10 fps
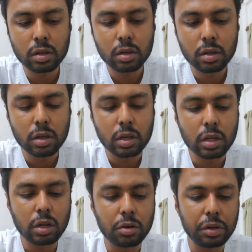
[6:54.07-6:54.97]
Now
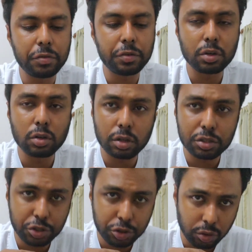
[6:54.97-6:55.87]
if you're not sure
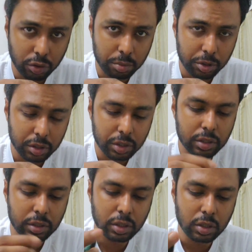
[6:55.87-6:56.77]
about it,
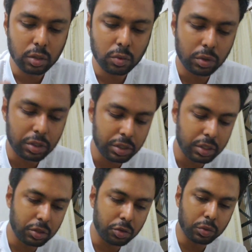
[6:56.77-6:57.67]
what you can do
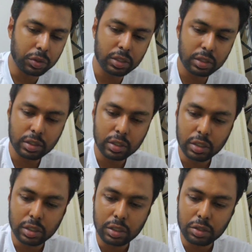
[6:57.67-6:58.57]
is you
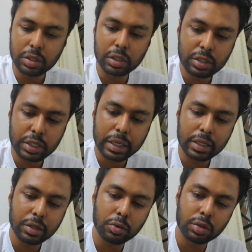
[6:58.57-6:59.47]
can check the
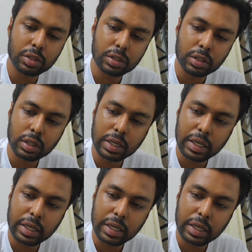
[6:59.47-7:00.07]
original key,